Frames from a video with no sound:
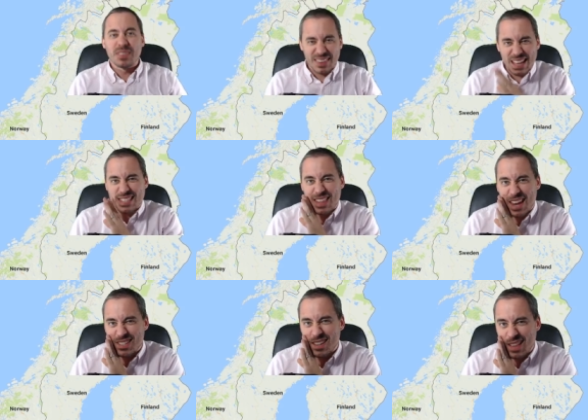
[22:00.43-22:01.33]
Next to that
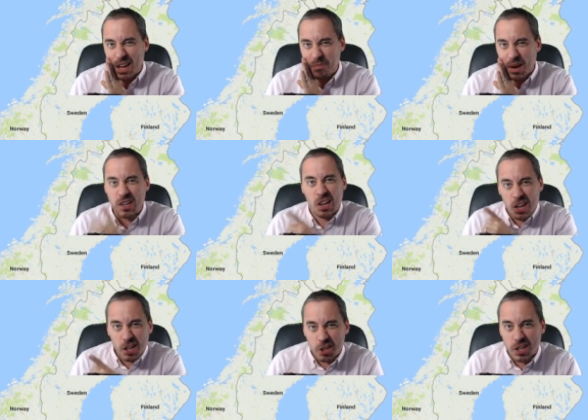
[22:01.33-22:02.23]
is a like button.
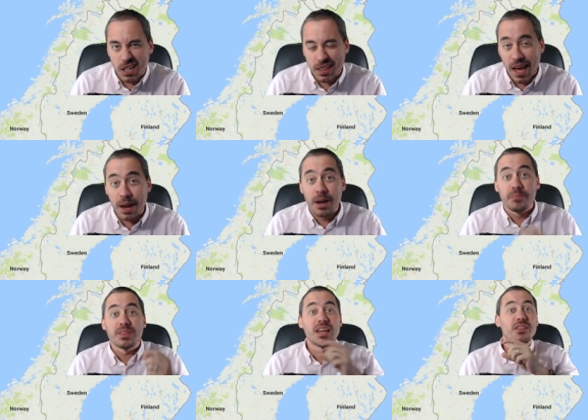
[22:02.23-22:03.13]
You should hit that.
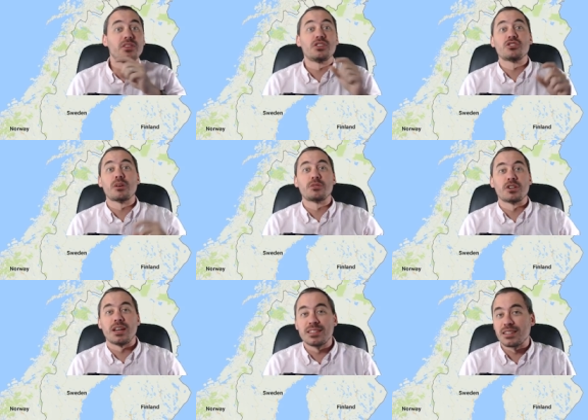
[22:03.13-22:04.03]
In the description
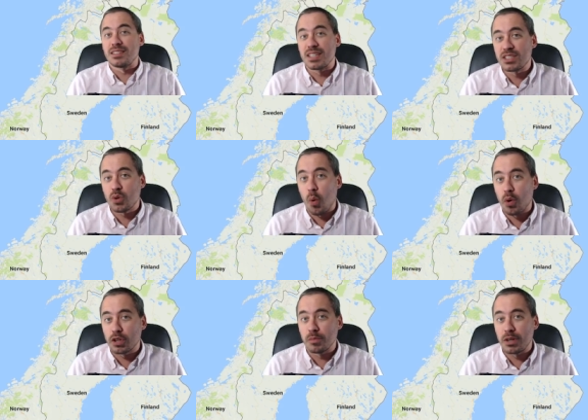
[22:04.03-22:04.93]
is a
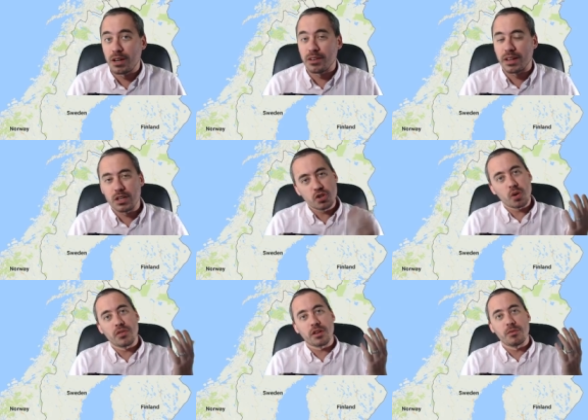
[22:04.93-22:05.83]
Discord community link.
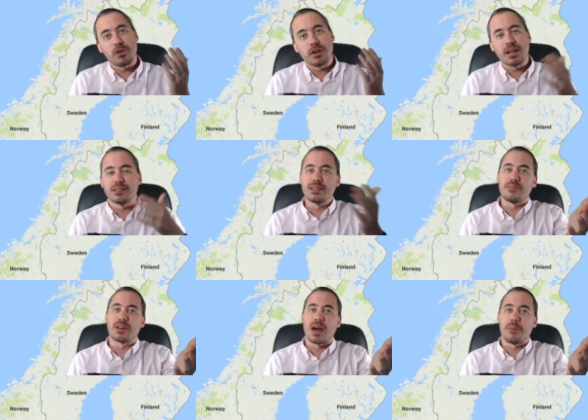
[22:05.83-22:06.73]
Join the community, leave a
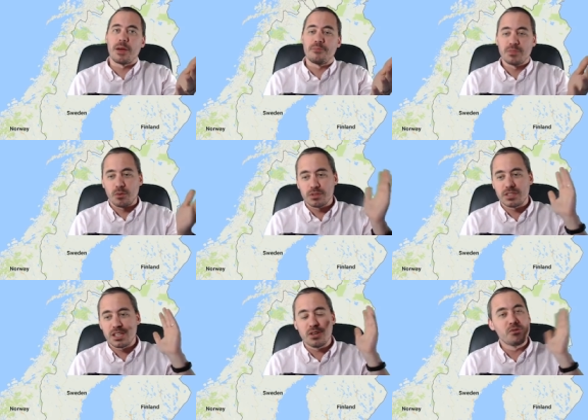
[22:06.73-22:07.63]
comment. We'll
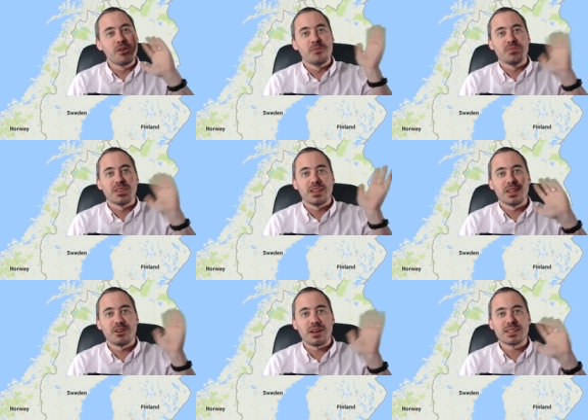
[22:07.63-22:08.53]
see you, you
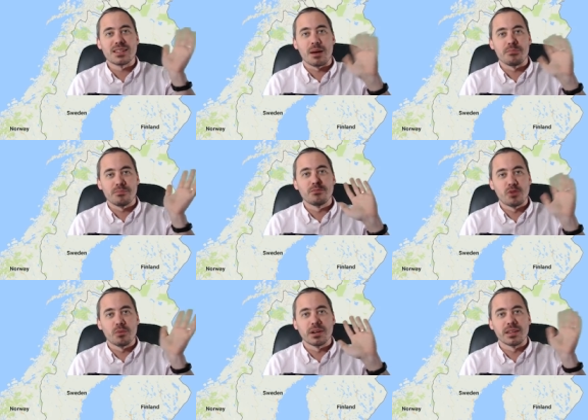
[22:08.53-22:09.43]
know, next time. No,
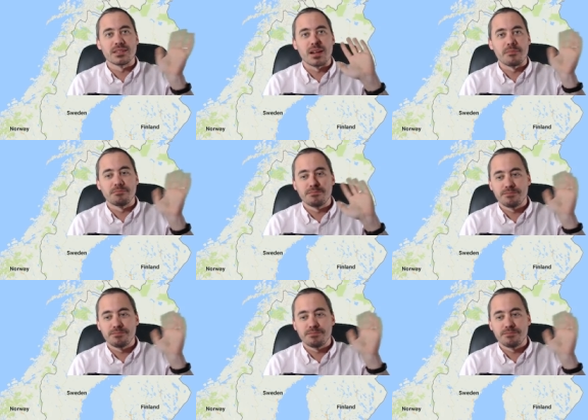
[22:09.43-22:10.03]
really, this time.